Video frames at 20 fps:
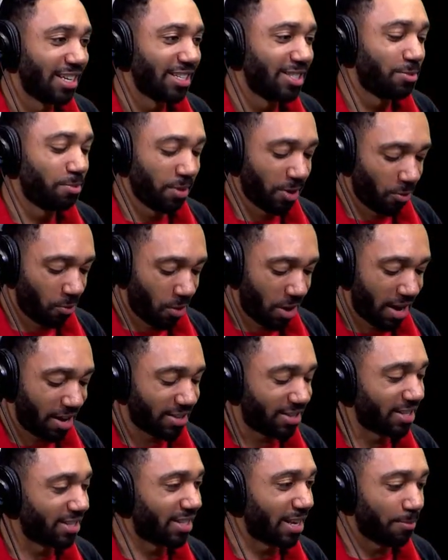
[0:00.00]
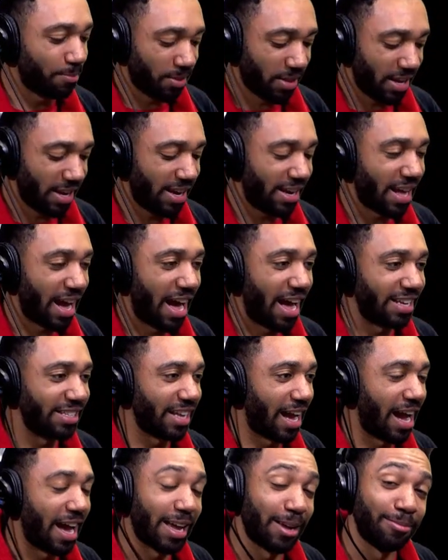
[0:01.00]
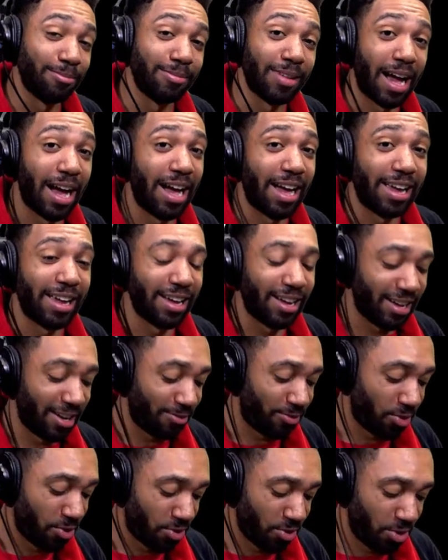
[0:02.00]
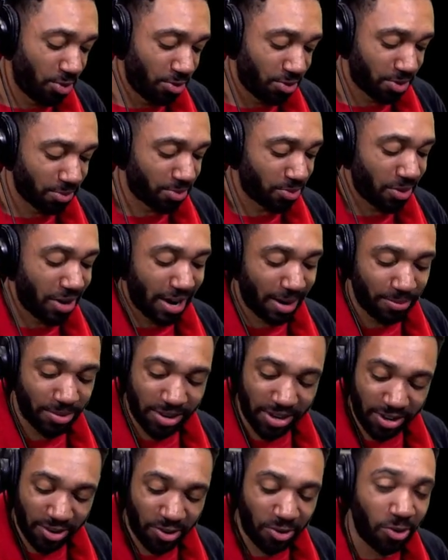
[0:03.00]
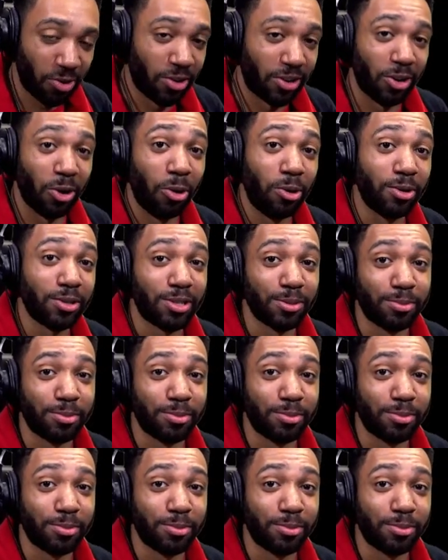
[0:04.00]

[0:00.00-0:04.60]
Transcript: It's been a while since I played. I I am I uh, if you're a new subscriber here or an old